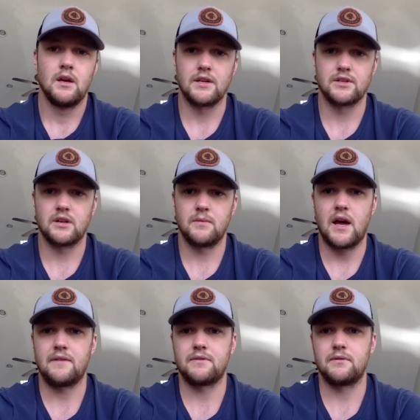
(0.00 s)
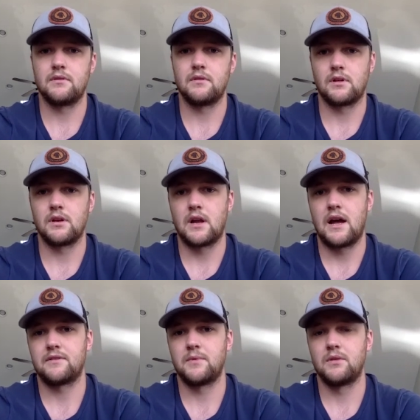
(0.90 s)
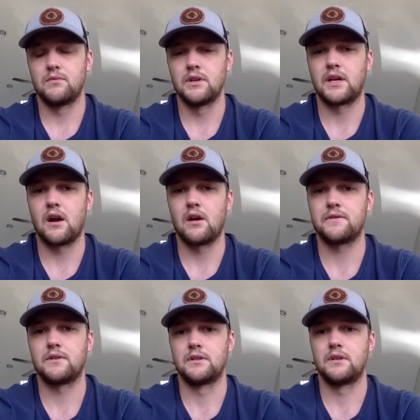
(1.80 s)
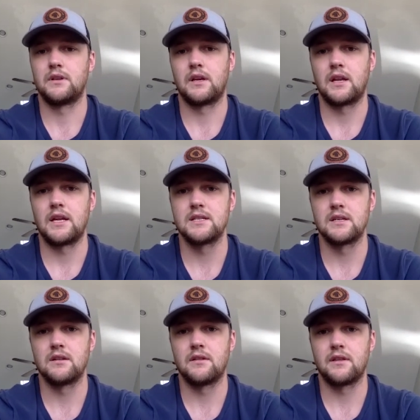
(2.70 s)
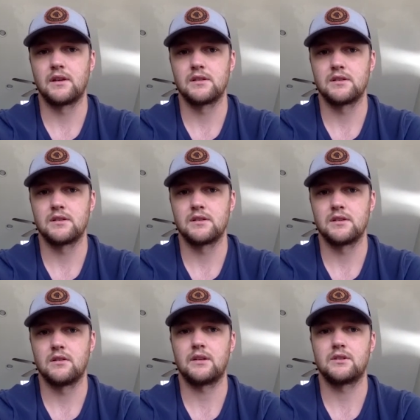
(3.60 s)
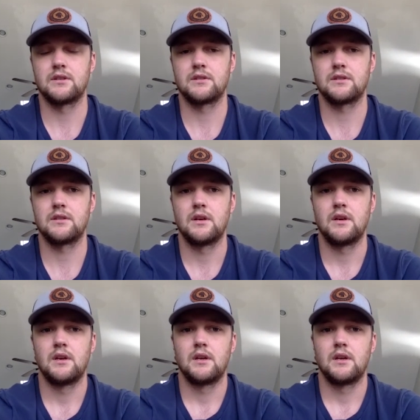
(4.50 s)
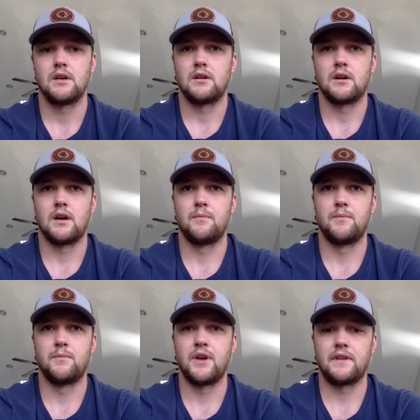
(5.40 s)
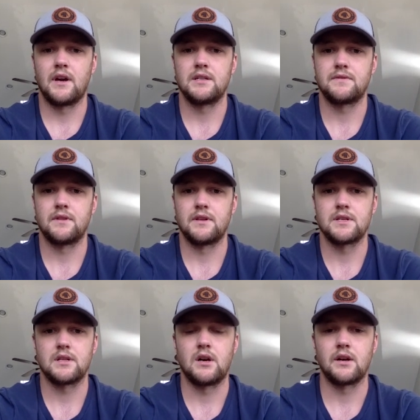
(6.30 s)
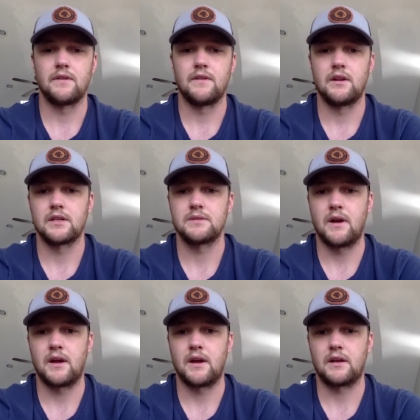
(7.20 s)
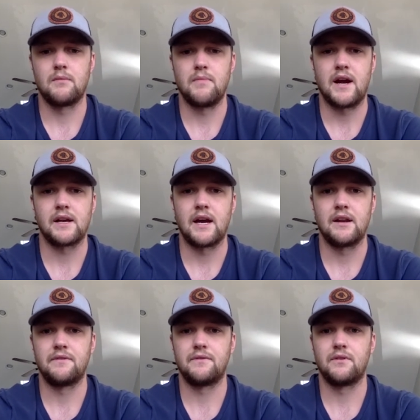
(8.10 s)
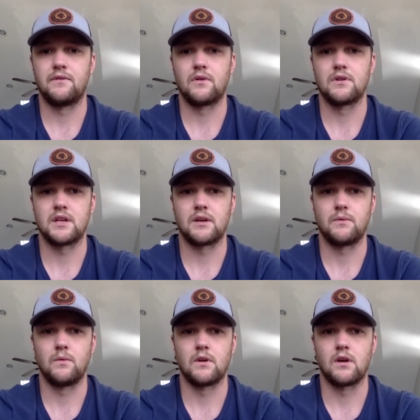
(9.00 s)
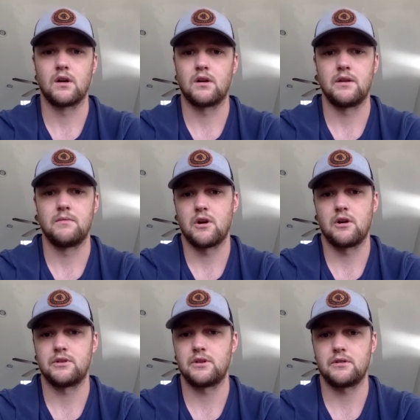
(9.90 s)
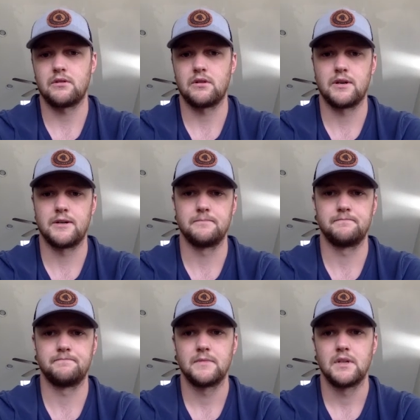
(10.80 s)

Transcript: guys are going to be have to going to have to be really careful and, and ease into things. You know, we can't just uh, be off the ice for this long and then expect to come back at it full force like we were in March. Um,